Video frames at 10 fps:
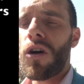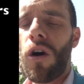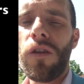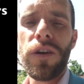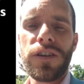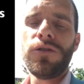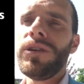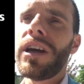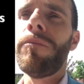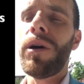All this you
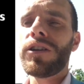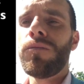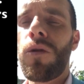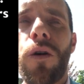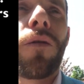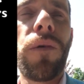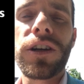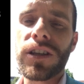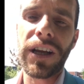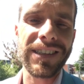can get much more or
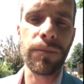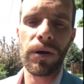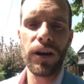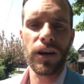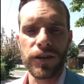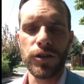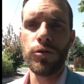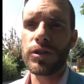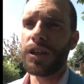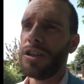much less depending on
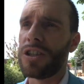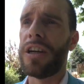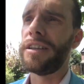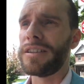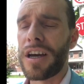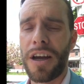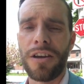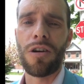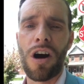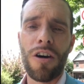usage and
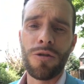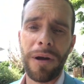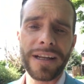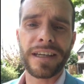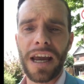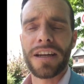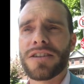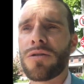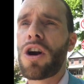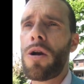how you maintain
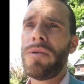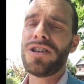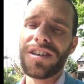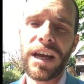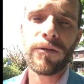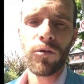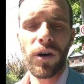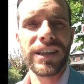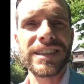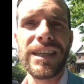it. So carpets, you definitely
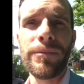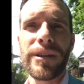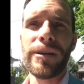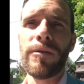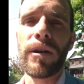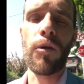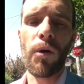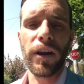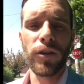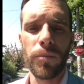want to steam clean on a
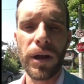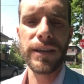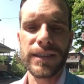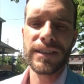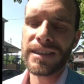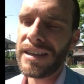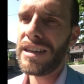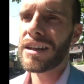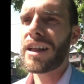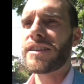regular basis,
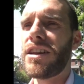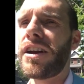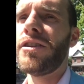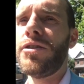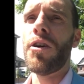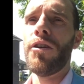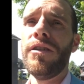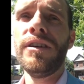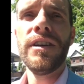collect a lot of dirt.